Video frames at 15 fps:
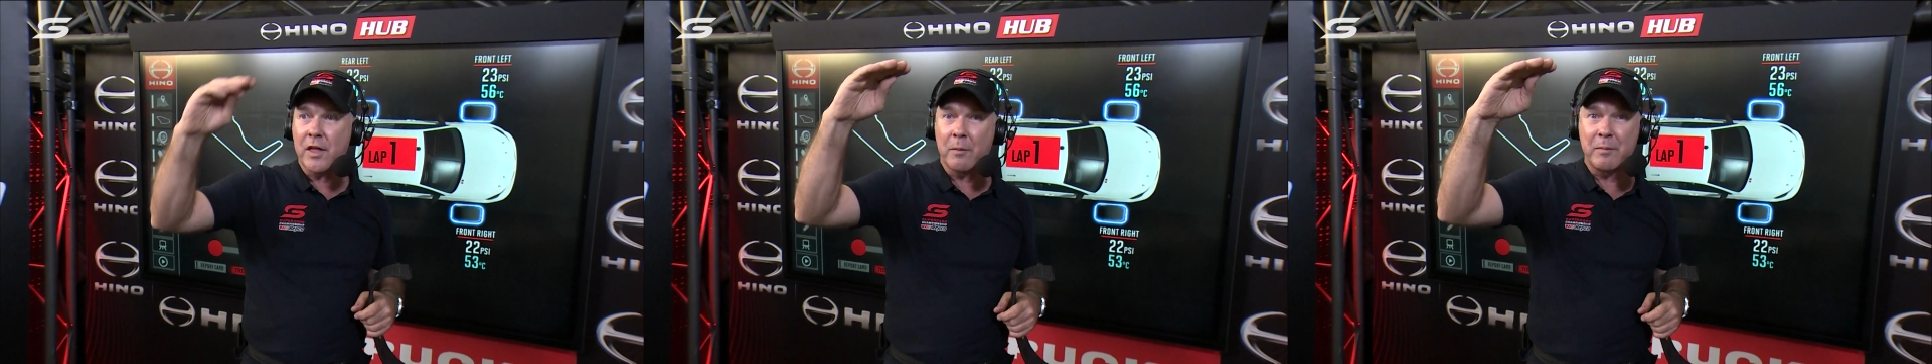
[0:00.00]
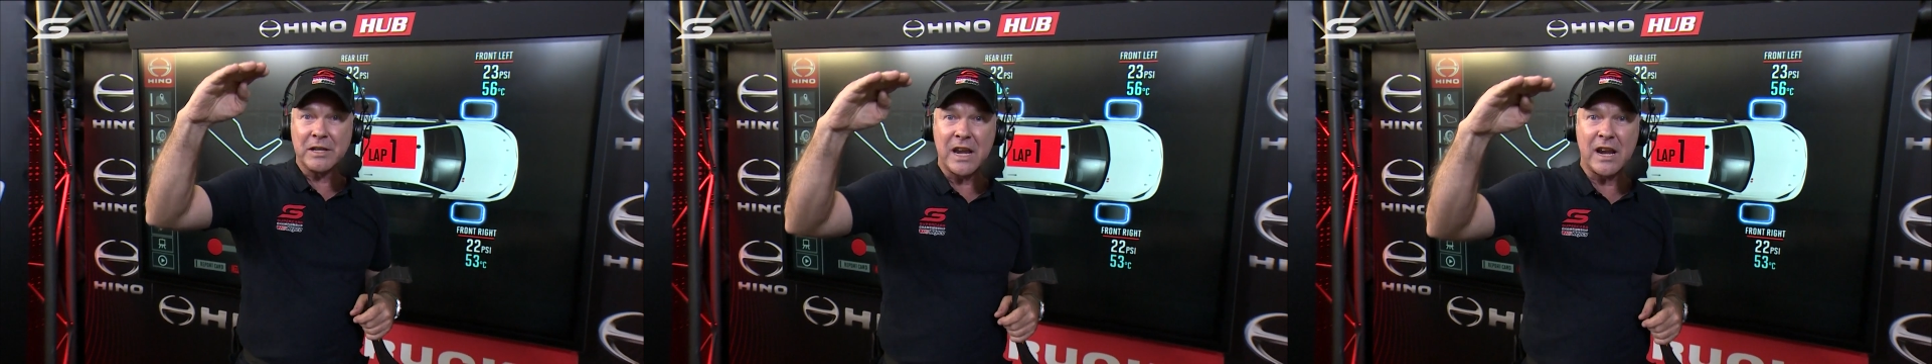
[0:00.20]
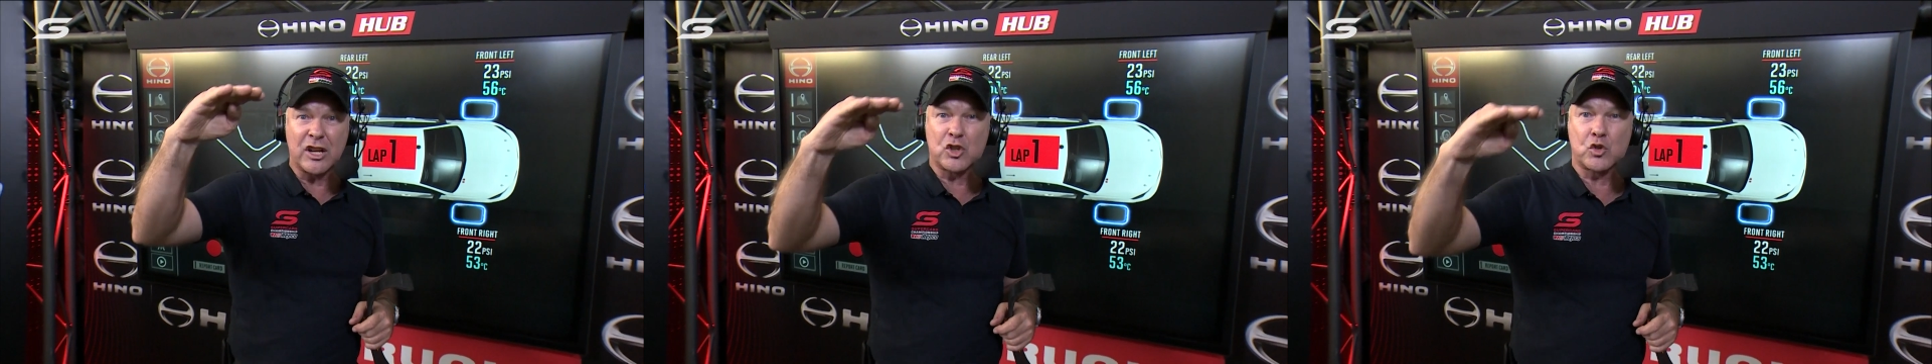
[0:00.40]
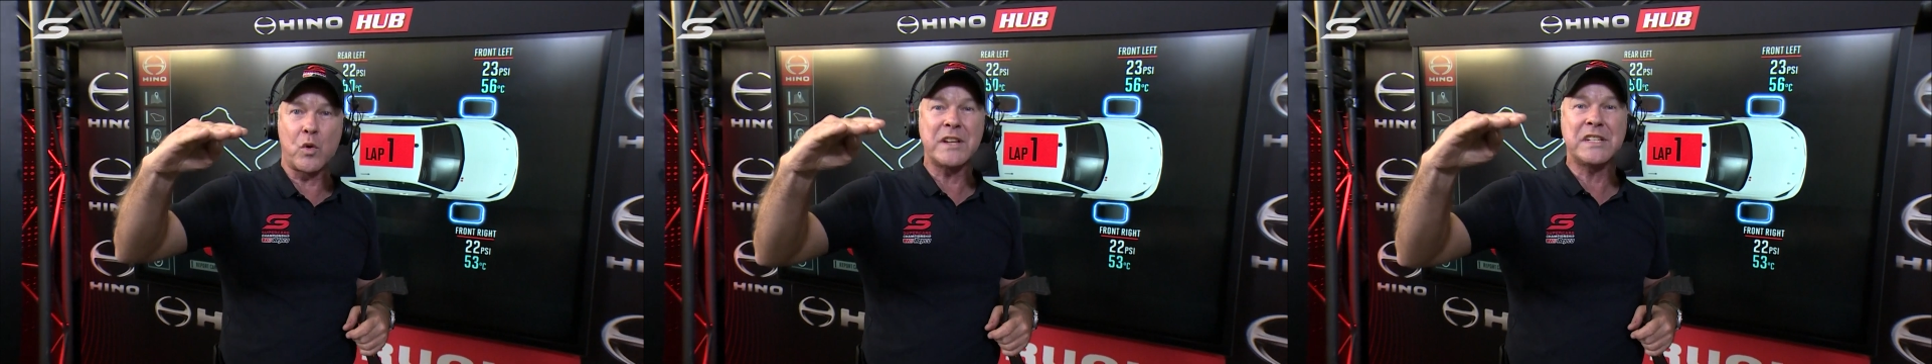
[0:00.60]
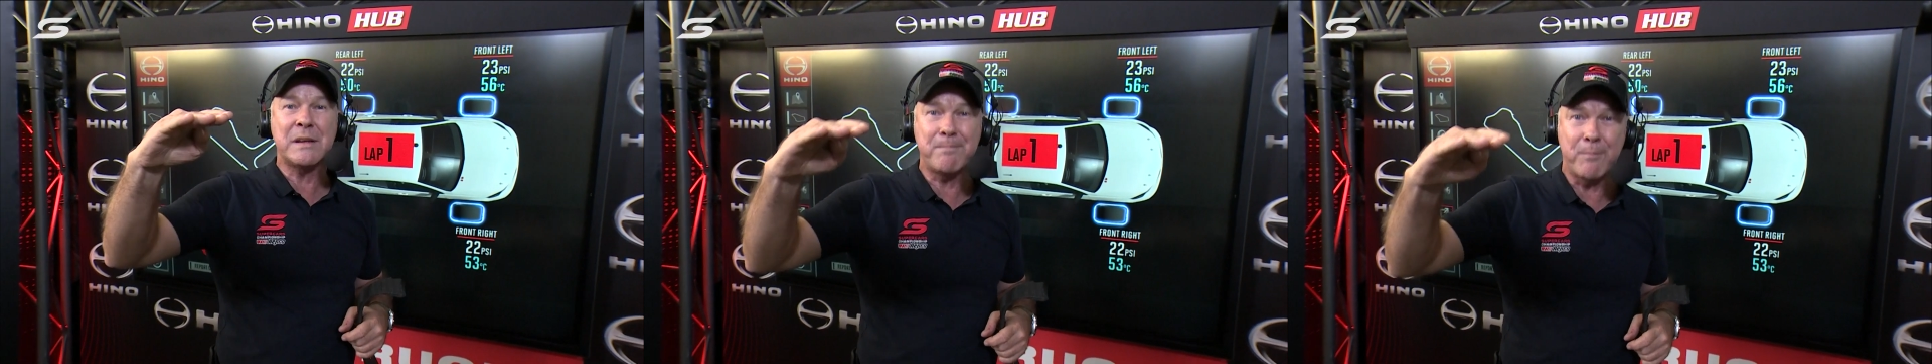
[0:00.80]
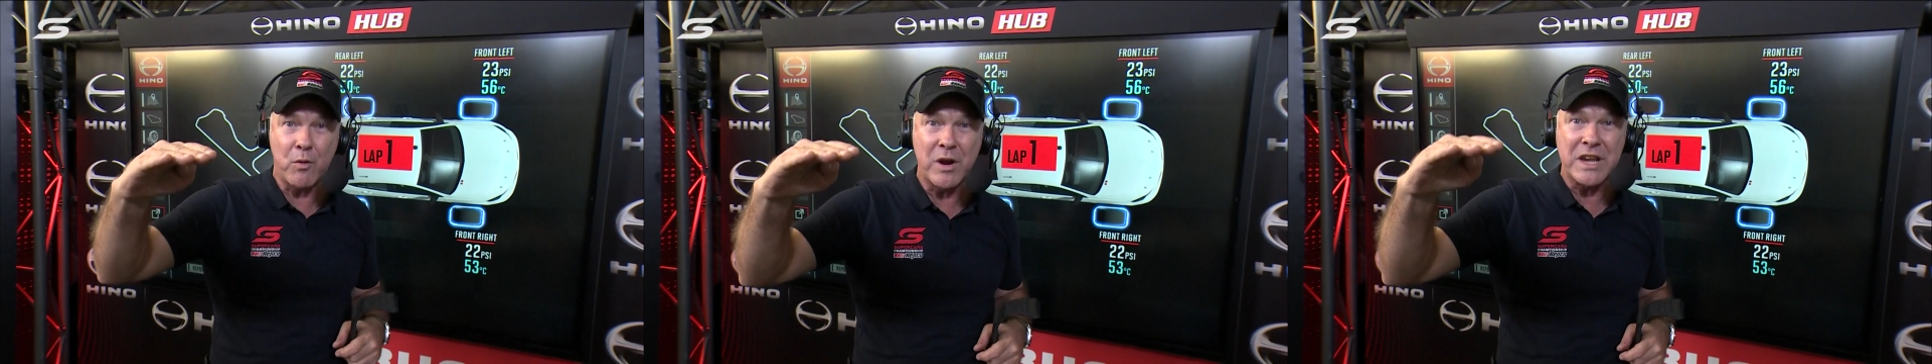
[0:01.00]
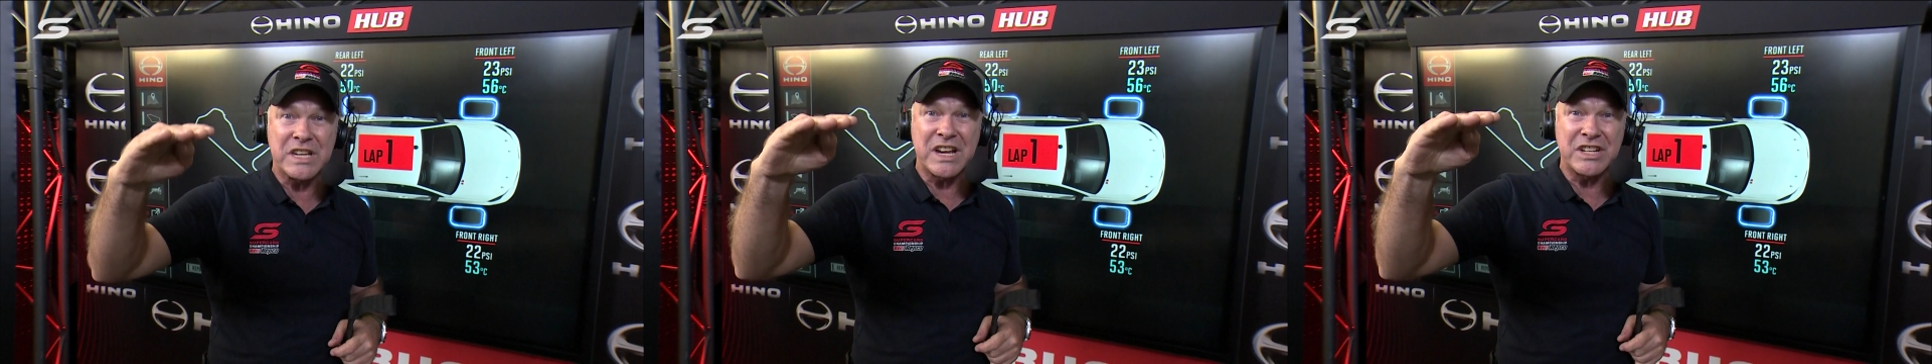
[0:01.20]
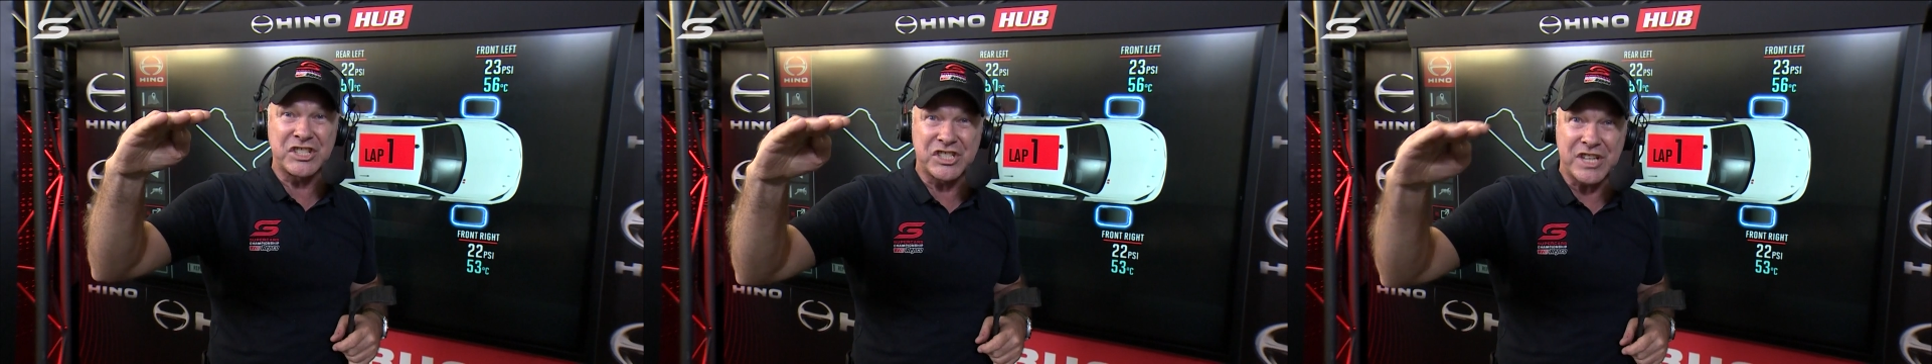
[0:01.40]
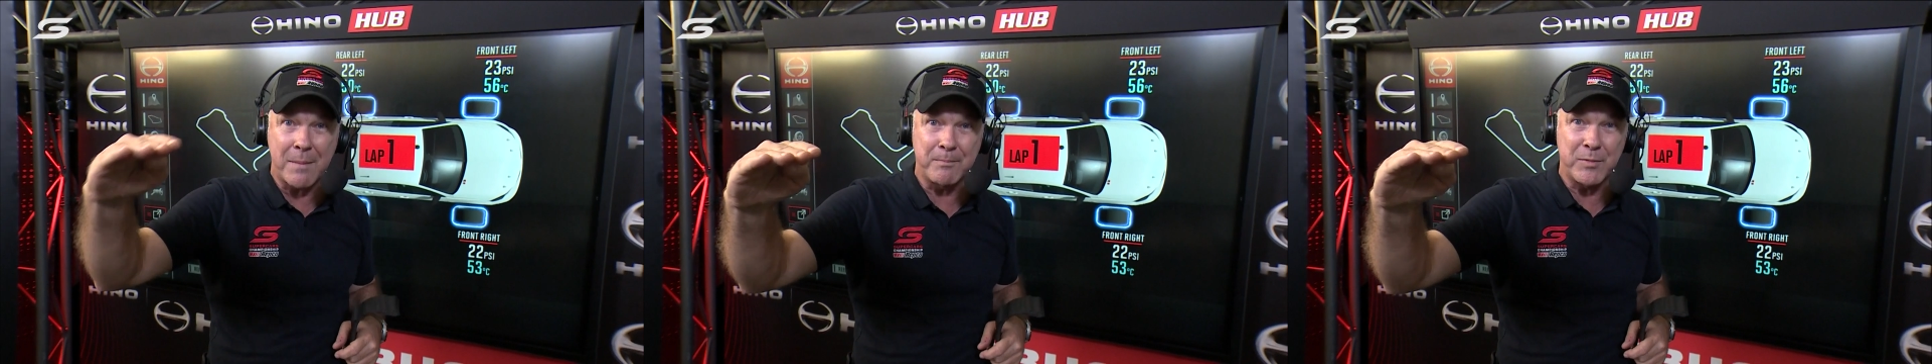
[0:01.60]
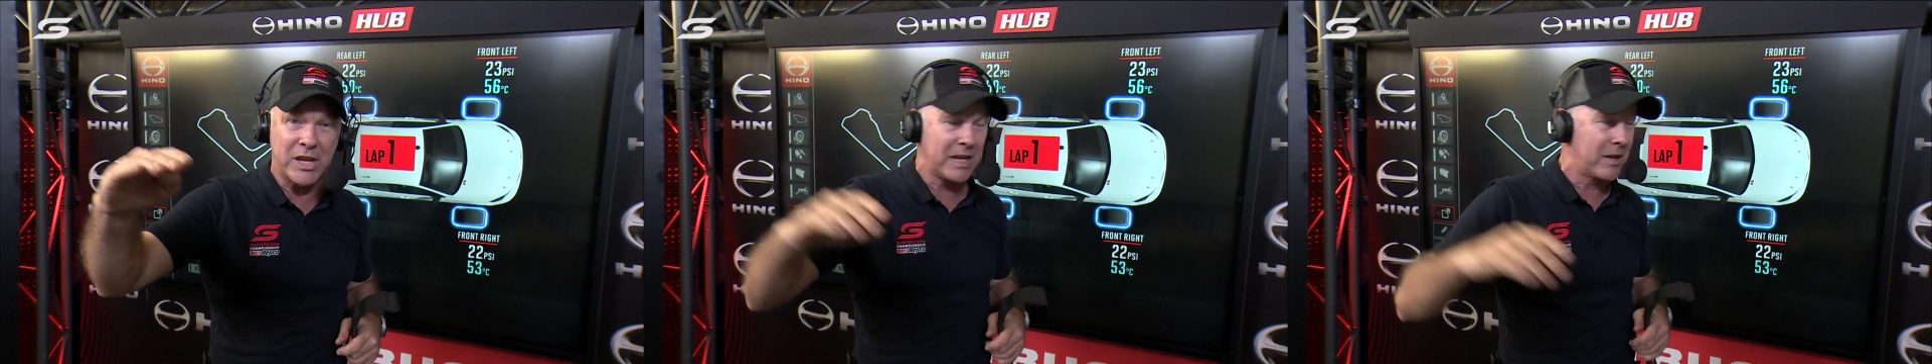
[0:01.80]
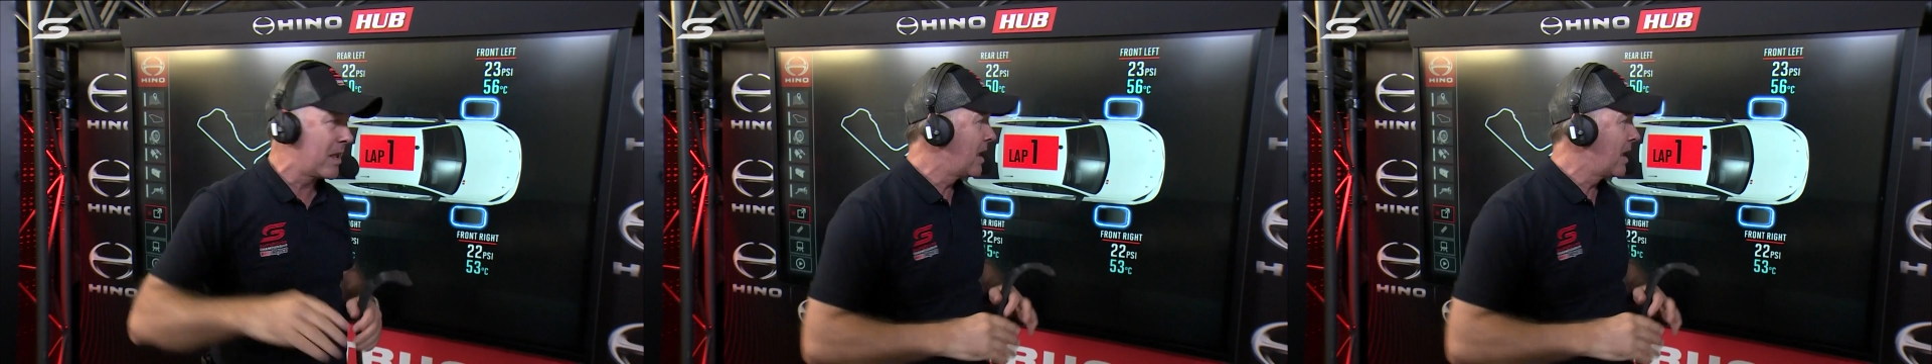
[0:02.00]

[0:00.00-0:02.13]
They'll be down at 20 point something.